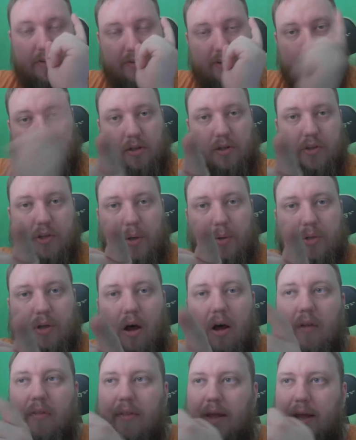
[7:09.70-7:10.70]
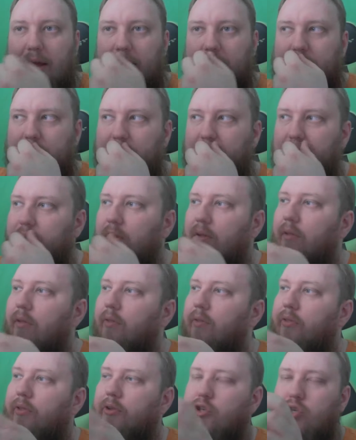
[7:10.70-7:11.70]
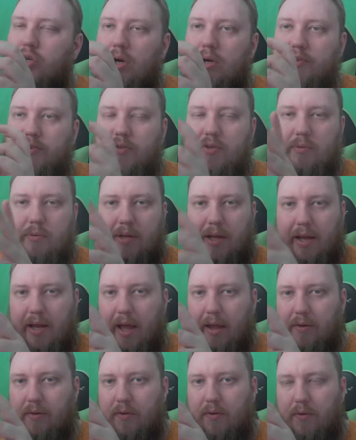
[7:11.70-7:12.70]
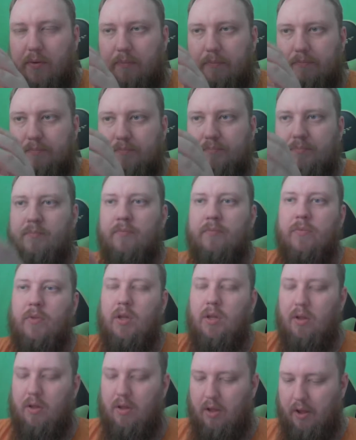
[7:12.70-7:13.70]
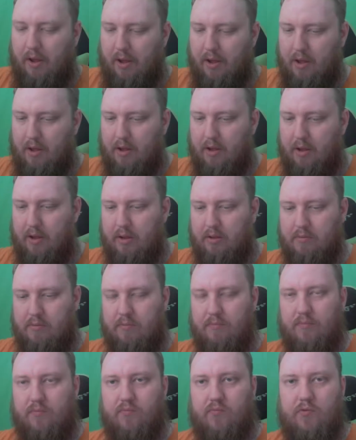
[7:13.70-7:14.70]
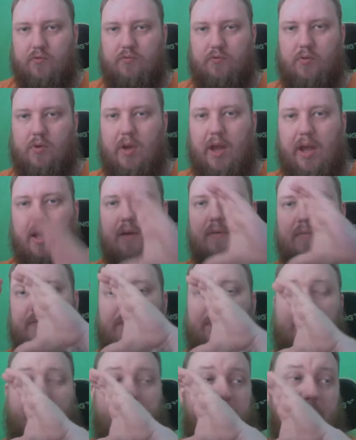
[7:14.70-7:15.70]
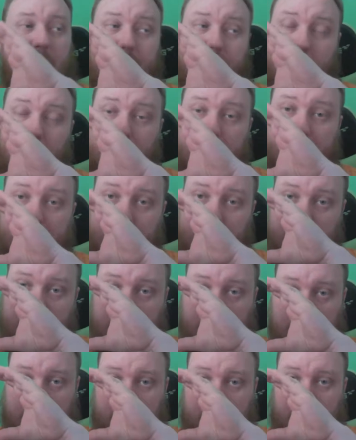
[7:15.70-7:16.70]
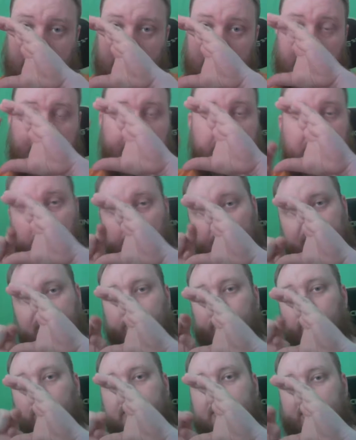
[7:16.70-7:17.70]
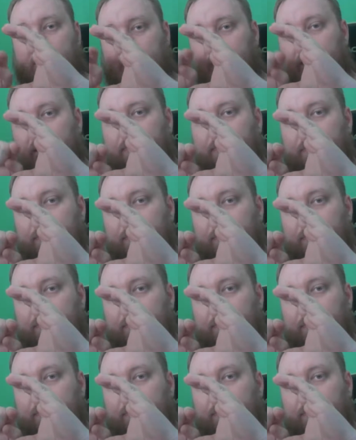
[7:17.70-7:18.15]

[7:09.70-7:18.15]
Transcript: Little note on that: the shots you land, you have a large circle, then you have a bullseye.